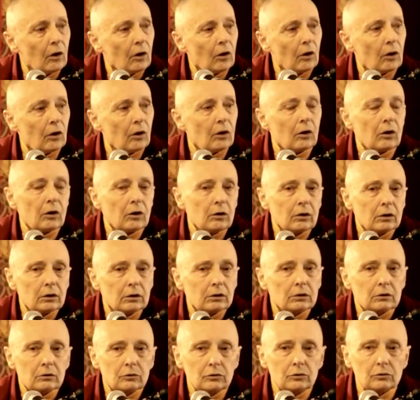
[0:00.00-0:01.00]
or,
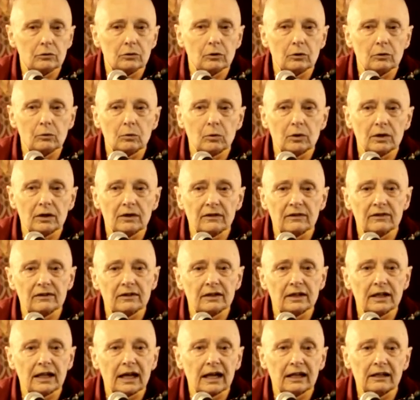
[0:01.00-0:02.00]
what is
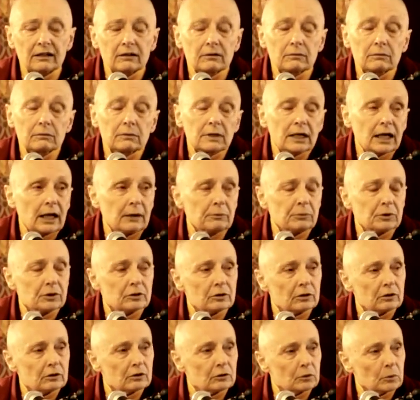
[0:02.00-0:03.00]
the
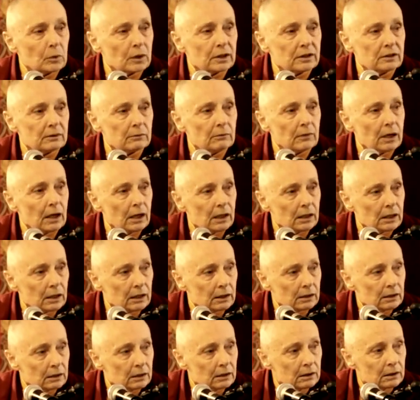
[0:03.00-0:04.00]
capital of
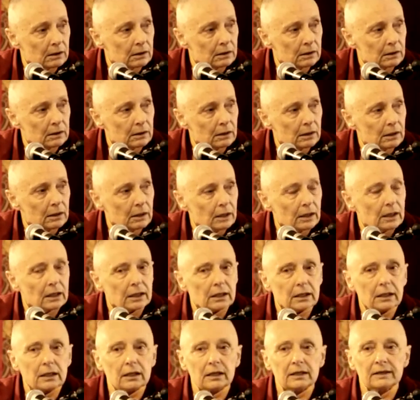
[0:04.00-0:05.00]
Guatemala.
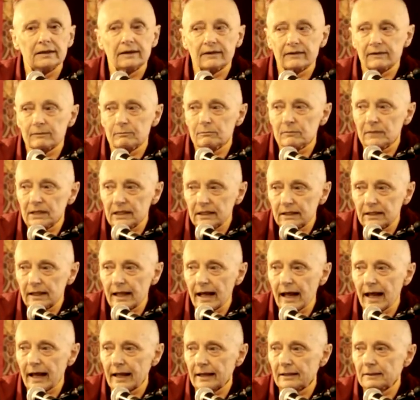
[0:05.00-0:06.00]
It doesn't mean
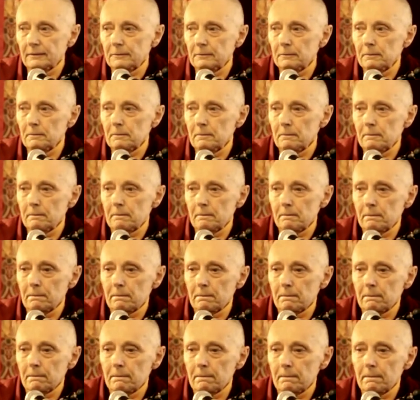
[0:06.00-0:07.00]
that.
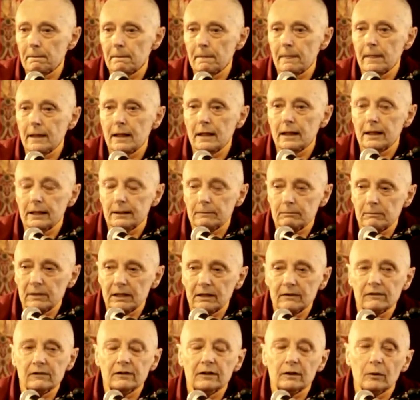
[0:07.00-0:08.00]
It
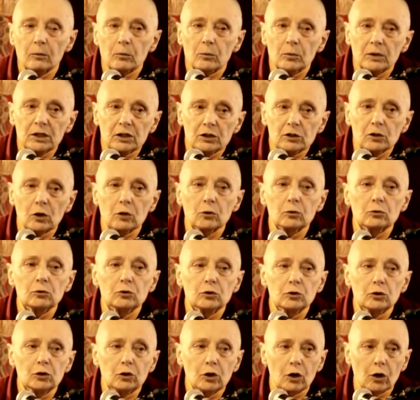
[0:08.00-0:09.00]
means that we
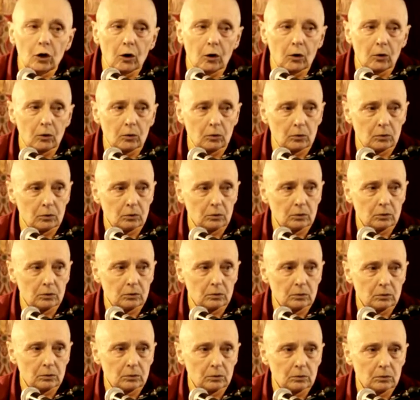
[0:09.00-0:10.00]
don't know
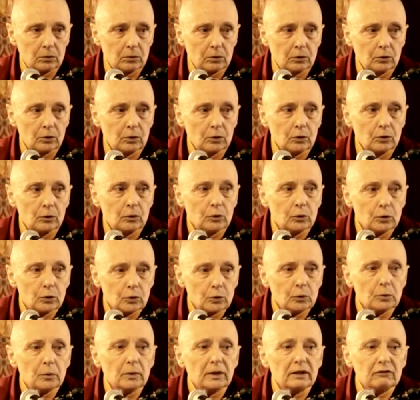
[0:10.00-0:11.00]

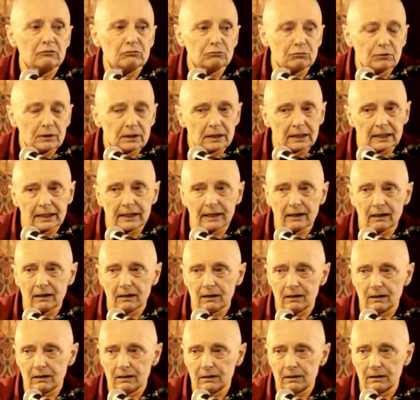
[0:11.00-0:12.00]
who we really
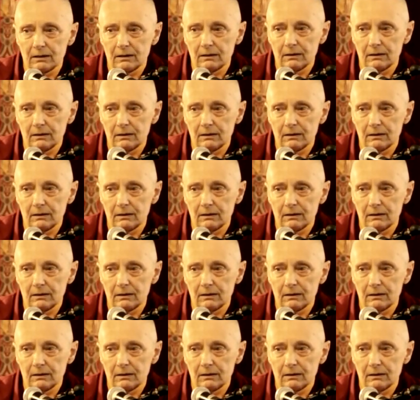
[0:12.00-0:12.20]
are.